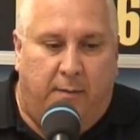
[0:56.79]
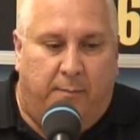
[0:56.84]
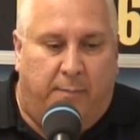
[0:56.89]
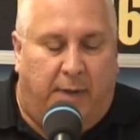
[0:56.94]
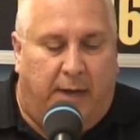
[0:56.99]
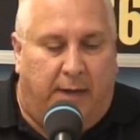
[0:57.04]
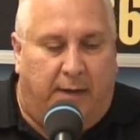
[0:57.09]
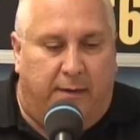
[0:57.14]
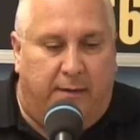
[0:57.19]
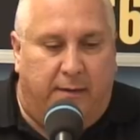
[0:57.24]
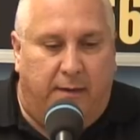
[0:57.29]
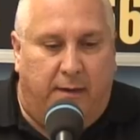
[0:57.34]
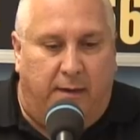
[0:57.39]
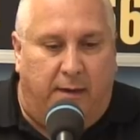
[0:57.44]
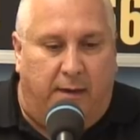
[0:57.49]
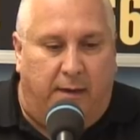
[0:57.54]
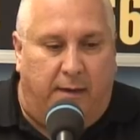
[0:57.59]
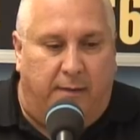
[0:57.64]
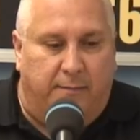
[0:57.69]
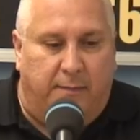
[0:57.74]
But
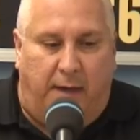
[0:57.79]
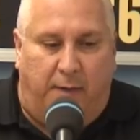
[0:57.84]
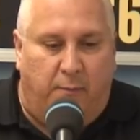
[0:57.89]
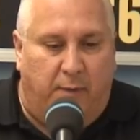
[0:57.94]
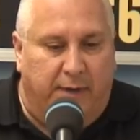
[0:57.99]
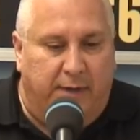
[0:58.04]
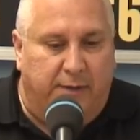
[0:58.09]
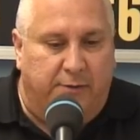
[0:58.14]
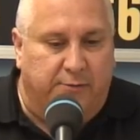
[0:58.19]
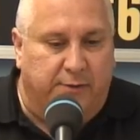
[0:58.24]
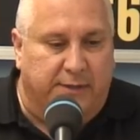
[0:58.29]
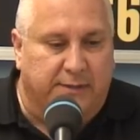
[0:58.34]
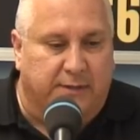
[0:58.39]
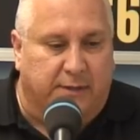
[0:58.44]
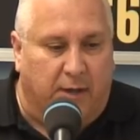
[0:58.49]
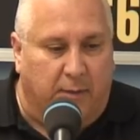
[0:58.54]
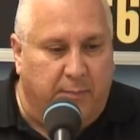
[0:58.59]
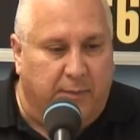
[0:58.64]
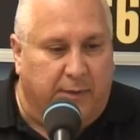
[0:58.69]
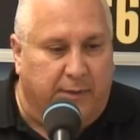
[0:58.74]
uh, I want to address a
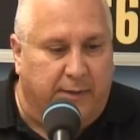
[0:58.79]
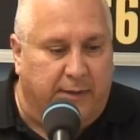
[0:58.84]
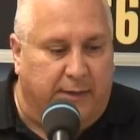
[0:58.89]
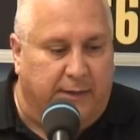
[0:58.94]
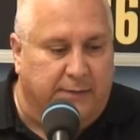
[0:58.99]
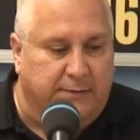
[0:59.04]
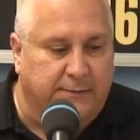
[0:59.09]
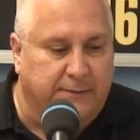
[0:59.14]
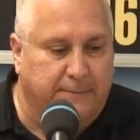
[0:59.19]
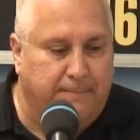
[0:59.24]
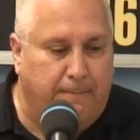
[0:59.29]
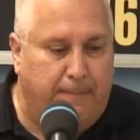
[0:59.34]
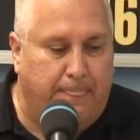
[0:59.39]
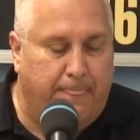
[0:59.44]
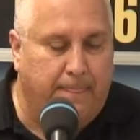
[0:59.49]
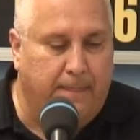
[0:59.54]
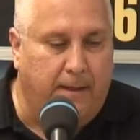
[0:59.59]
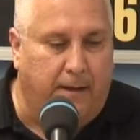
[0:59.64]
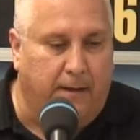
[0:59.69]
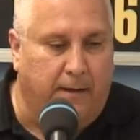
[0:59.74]
couple of things.
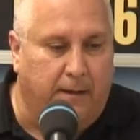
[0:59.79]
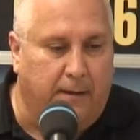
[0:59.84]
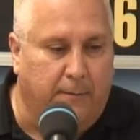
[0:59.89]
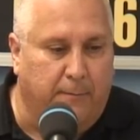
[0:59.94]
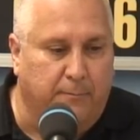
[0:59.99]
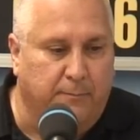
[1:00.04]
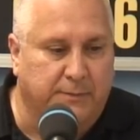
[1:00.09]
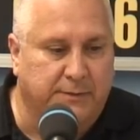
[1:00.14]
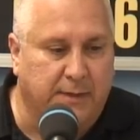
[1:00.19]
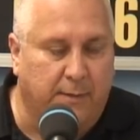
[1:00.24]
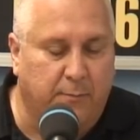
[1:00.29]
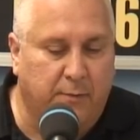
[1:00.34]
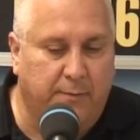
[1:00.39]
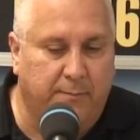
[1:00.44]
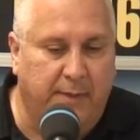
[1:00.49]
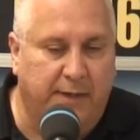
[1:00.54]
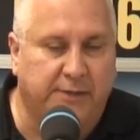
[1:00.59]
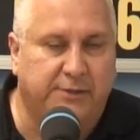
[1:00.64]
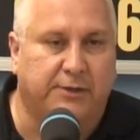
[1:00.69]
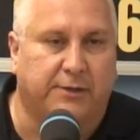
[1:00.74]
Um, someone
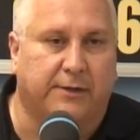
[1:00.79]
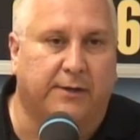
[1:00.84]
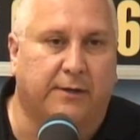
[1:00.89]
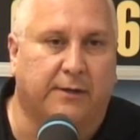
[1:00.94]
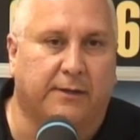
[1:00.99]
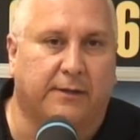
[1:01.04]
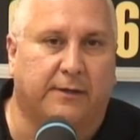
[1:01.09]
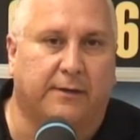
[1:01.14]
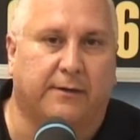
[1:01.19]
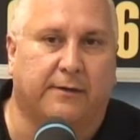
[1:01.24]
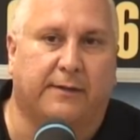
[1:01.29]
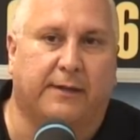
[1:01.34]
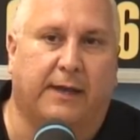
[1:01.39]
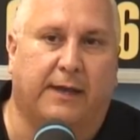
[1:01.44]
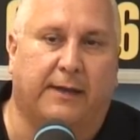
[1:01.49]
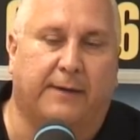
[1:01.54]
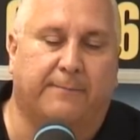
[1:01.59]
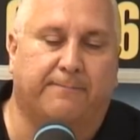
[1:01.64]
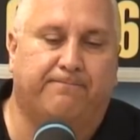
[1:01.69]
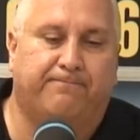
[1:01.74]
mentioned earlier
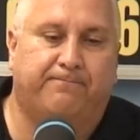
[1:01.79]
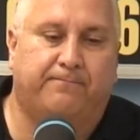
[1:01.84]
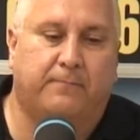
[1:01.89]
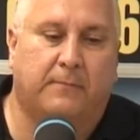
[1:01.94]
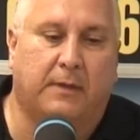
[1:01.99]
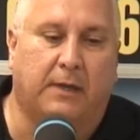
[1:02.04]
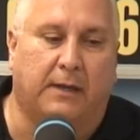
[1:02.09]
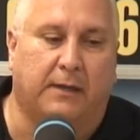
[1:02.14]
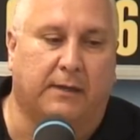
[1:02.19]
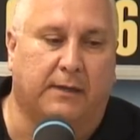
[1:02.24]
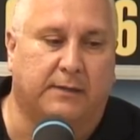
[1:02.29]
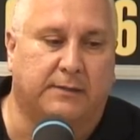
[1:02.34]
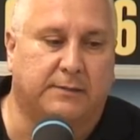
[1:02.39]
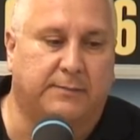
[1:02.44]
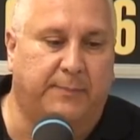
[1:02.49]
that it's